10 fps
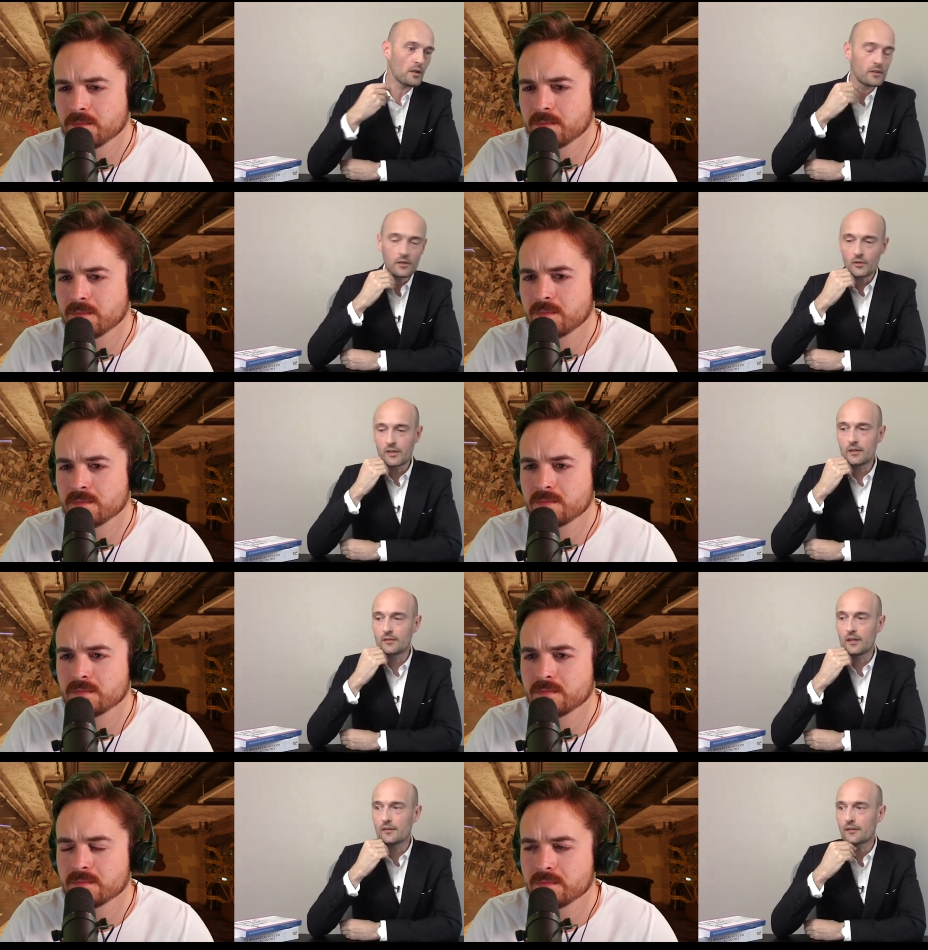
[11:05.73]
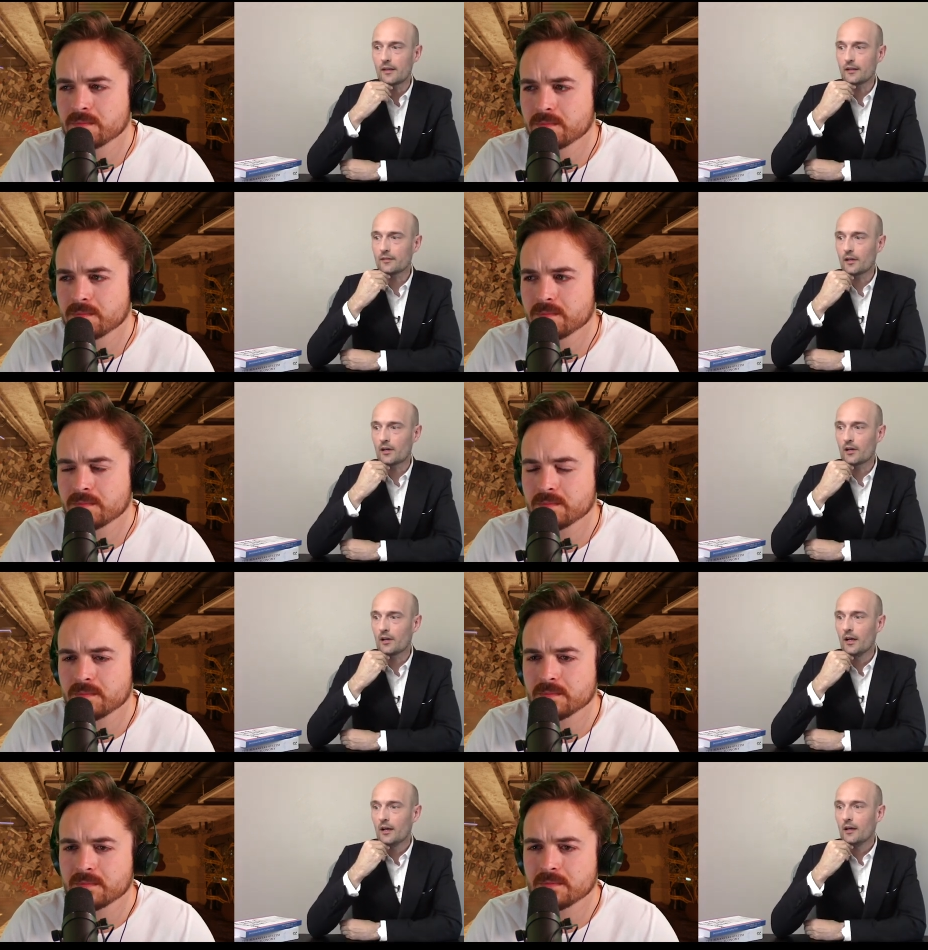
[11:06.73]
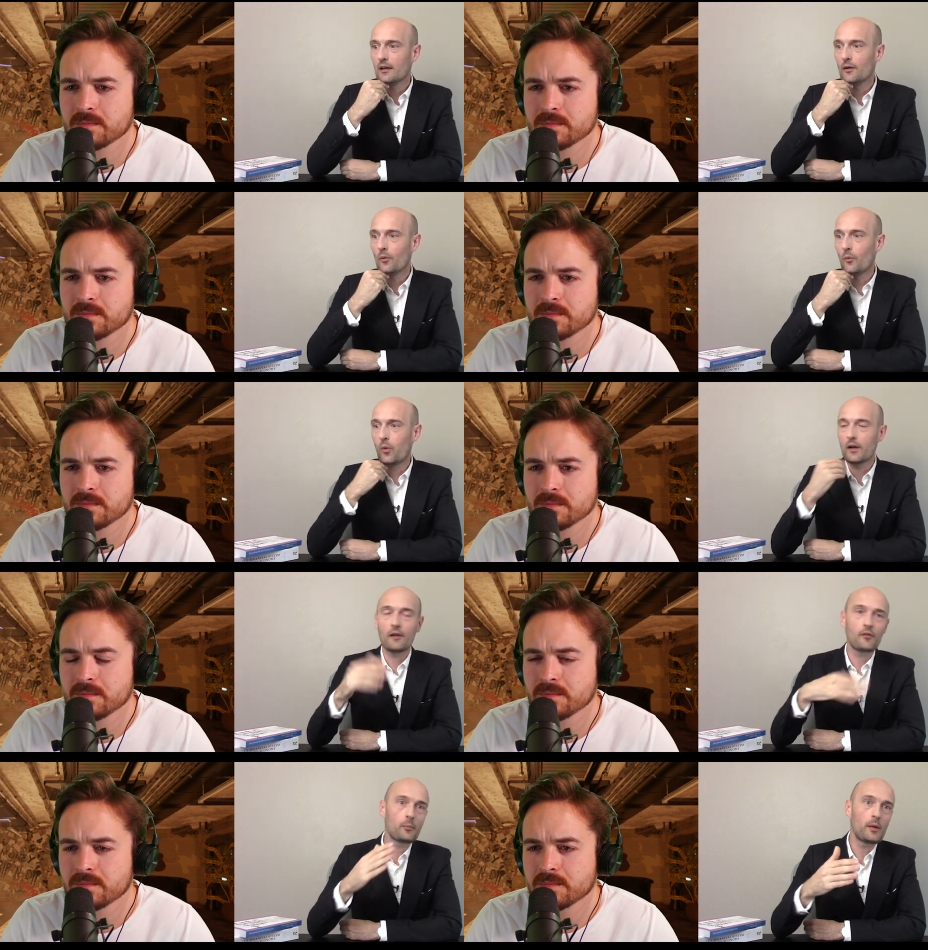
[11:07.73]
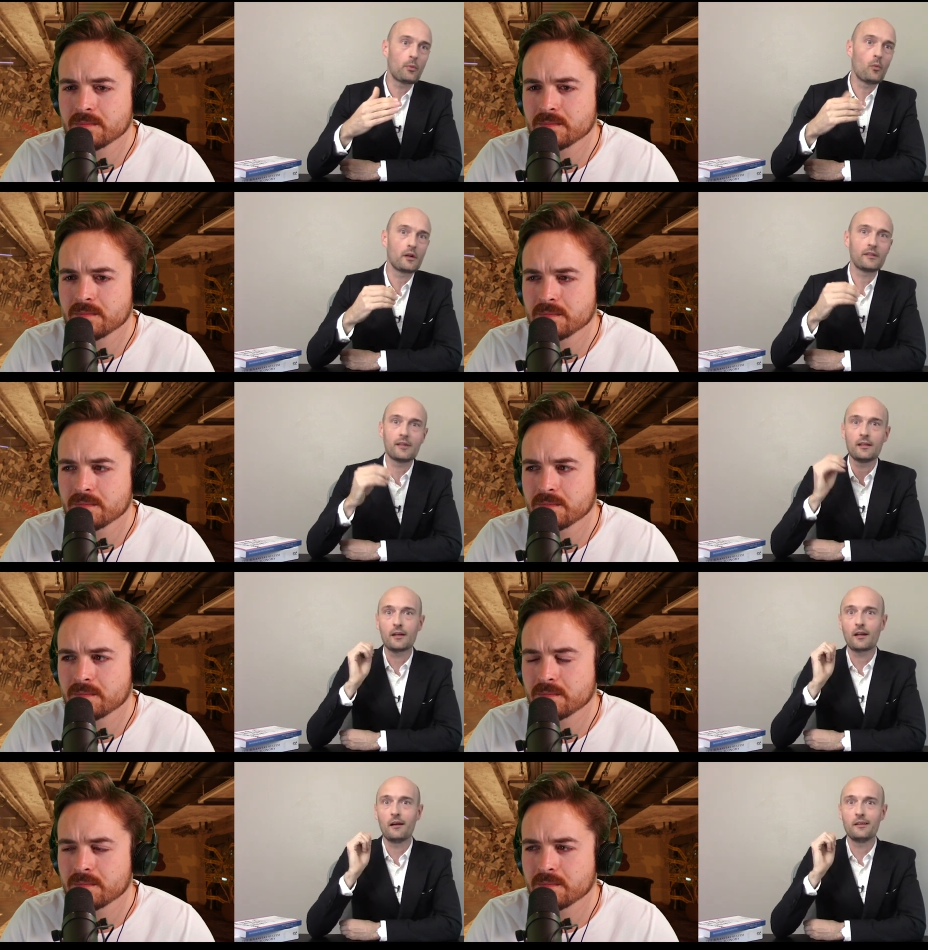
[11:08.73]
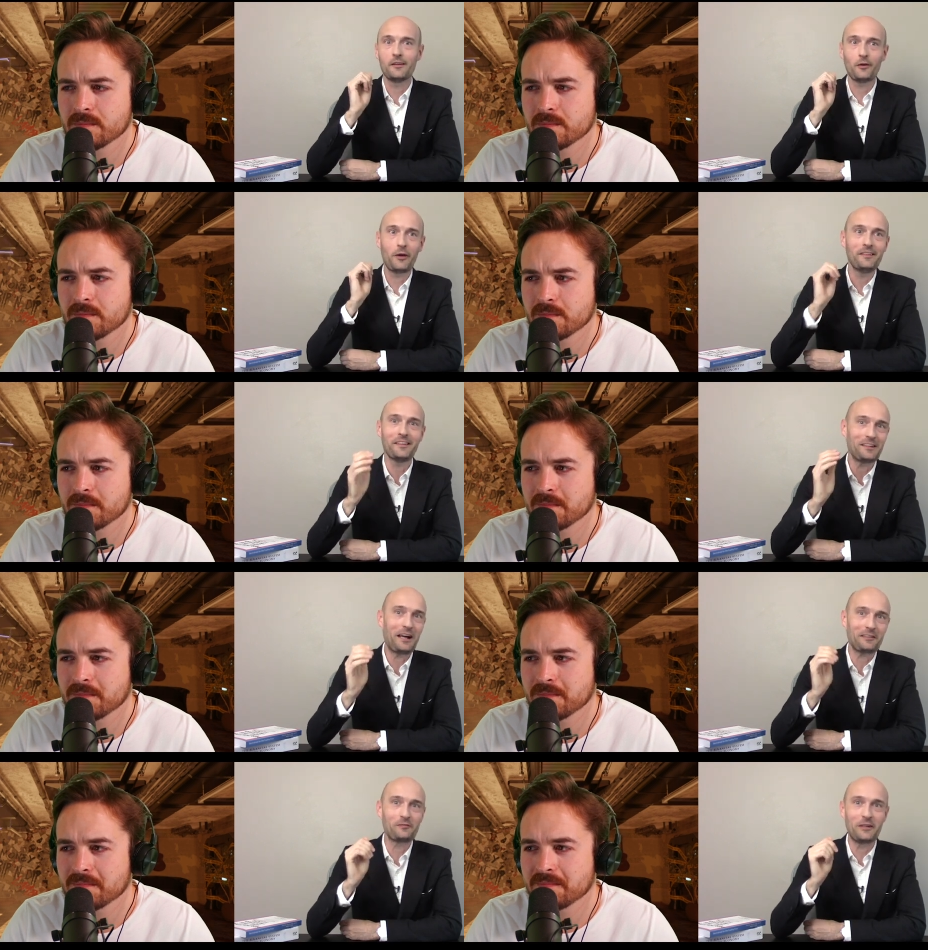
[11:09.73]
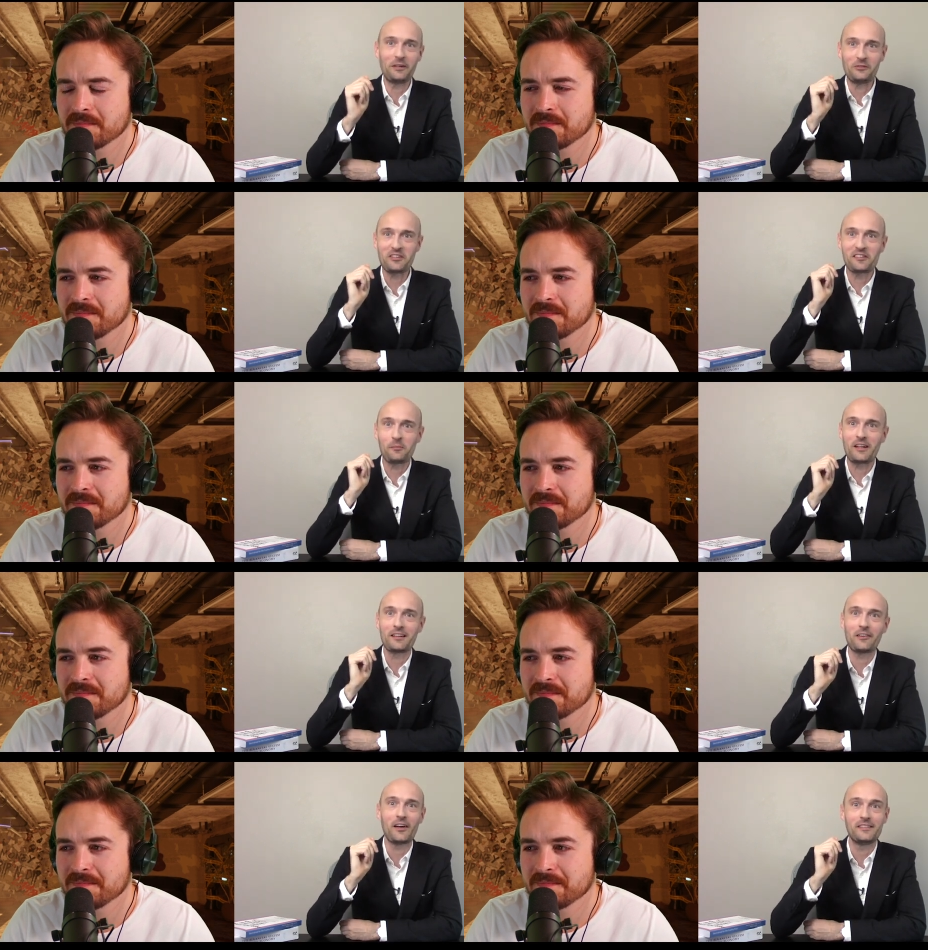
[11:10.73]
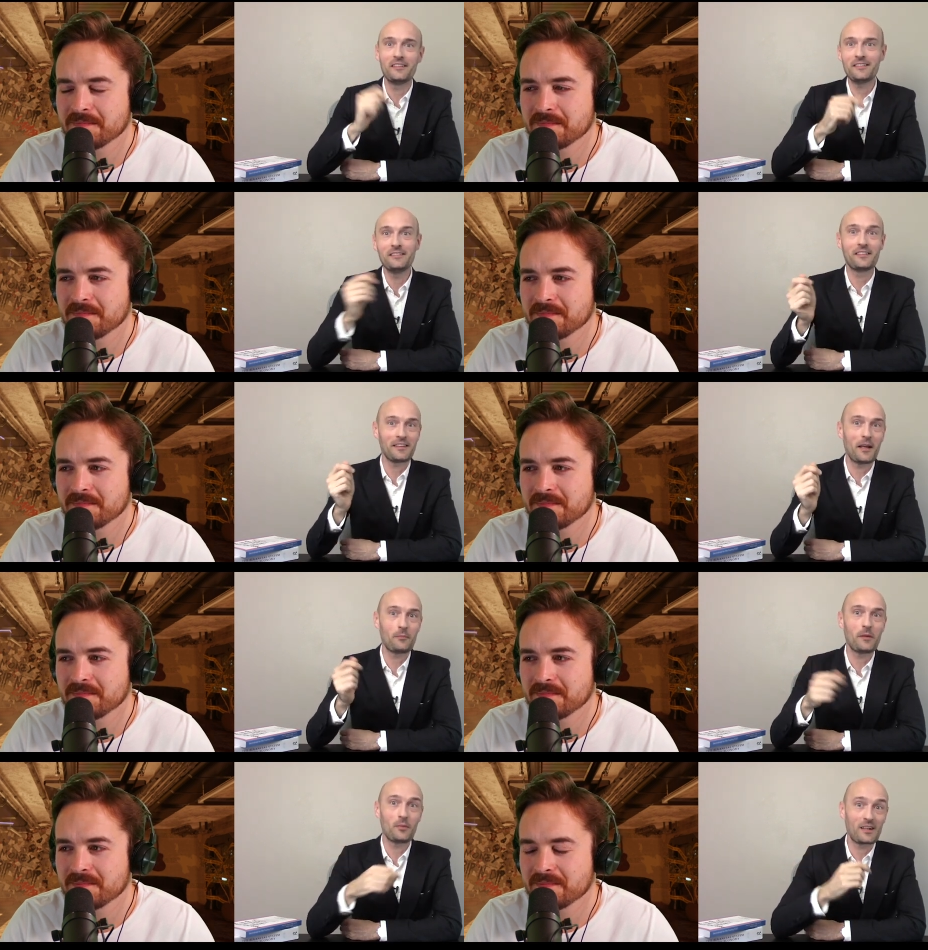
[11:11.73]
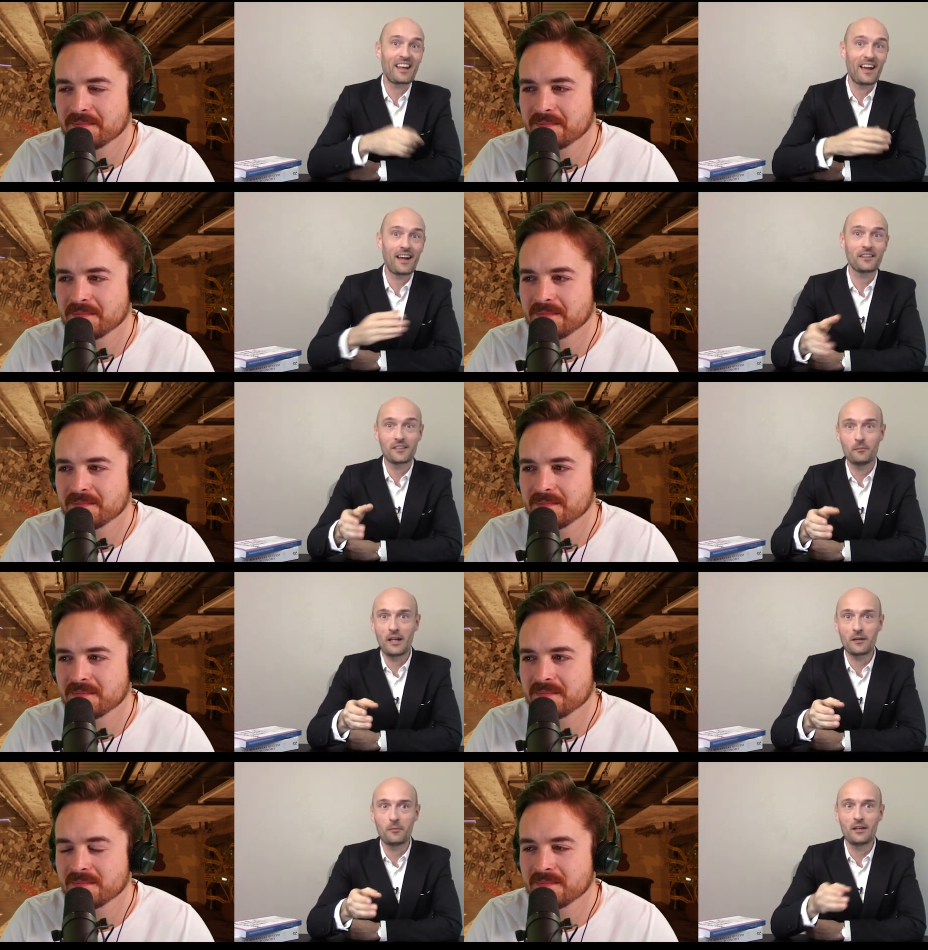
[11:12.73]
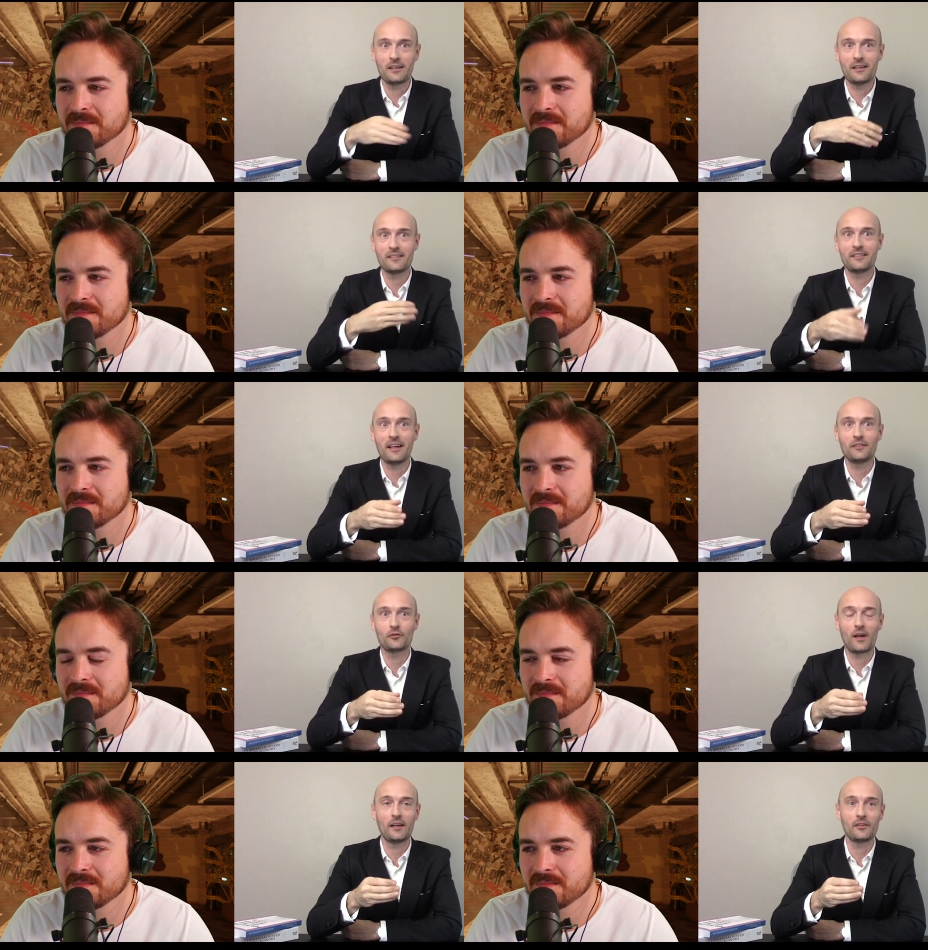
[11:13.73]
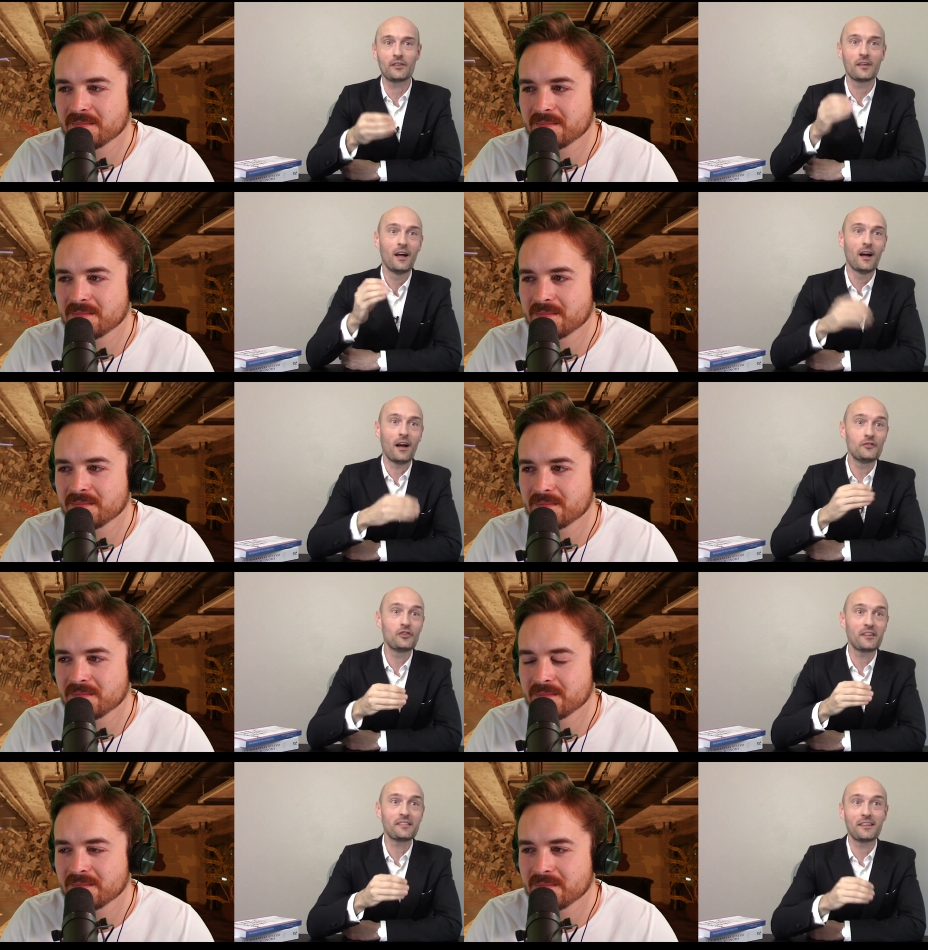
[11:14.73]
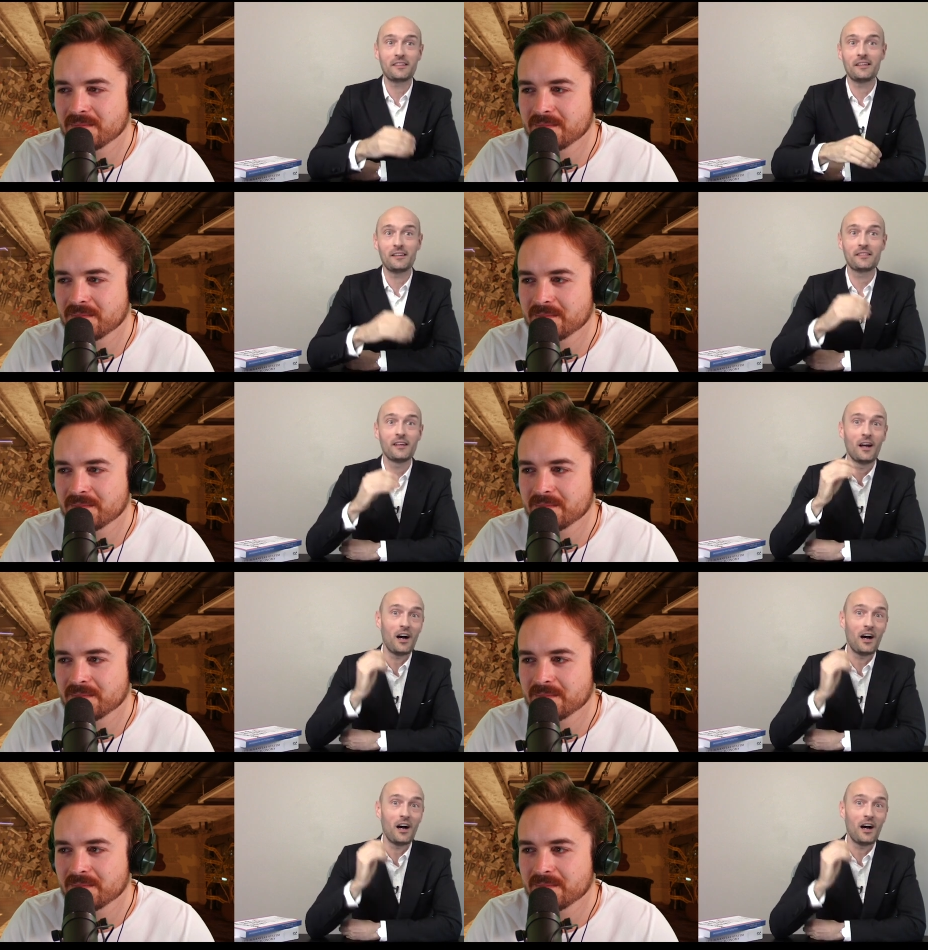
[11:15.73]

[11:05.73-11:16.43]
Speaker 1: you know, the, these things are, whatever people want to say, like, you know, in the last video, just to be clear, I didn't say people can't make money as day traders. I just said that it's